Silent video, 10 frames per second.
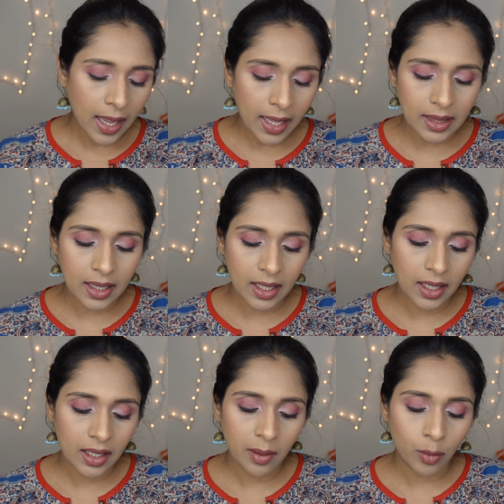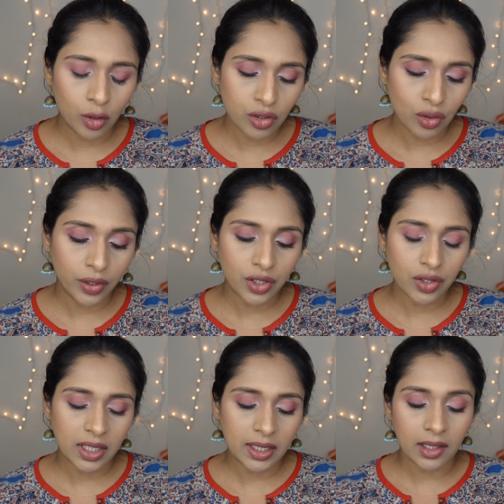And then I'm also going to
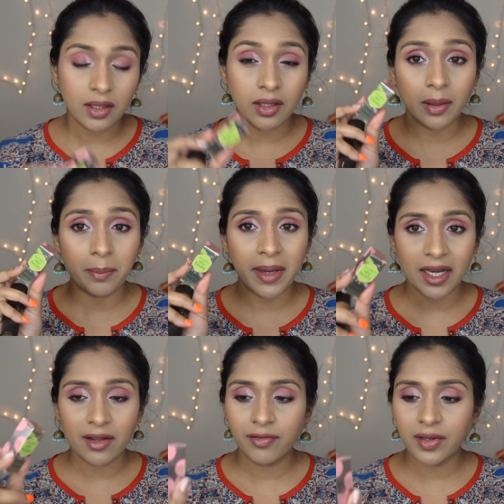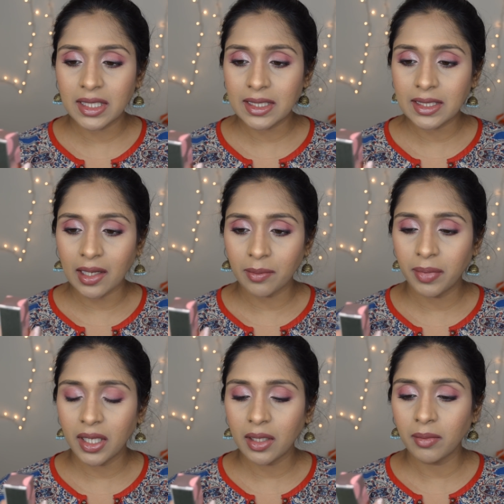declutter the Benefits
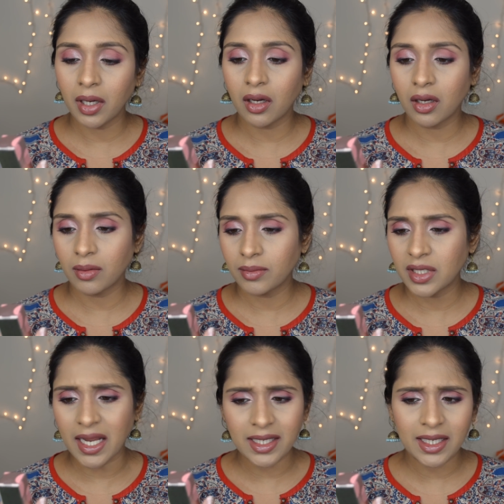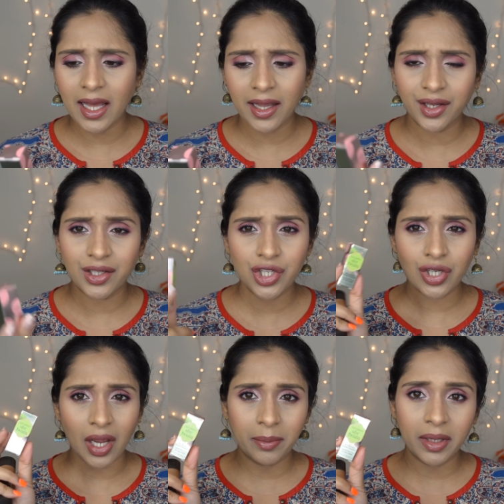Sunbeam Dandelion
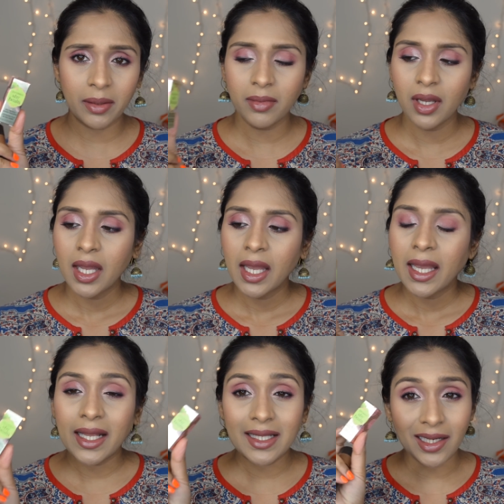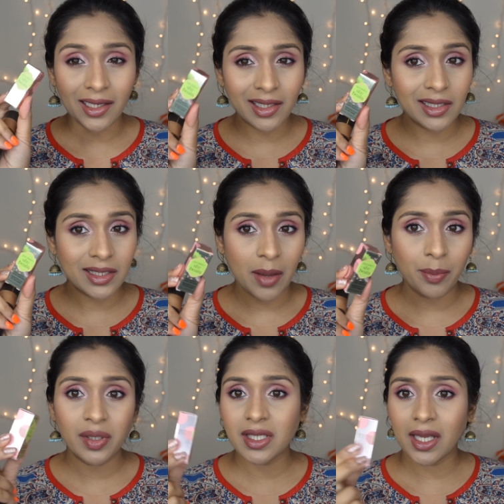Shy Beam. It's a little
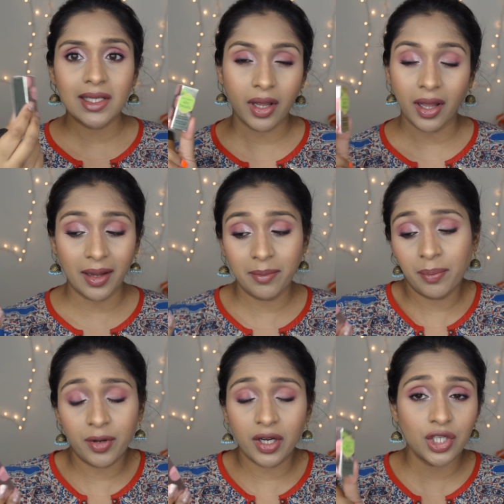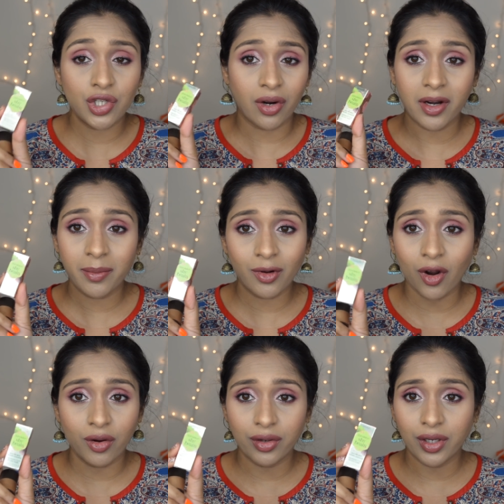sample size. I'm pretty sure I'm
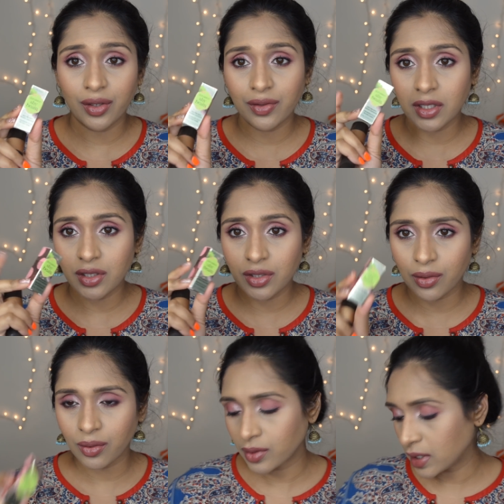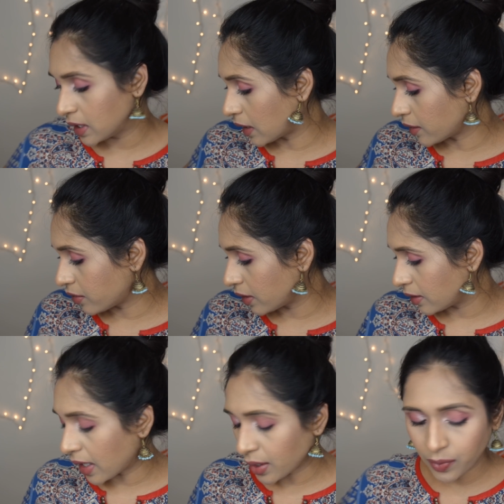not going to use it, so
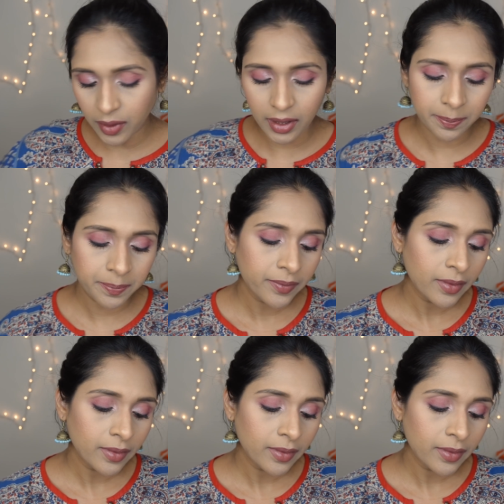decluttering that one.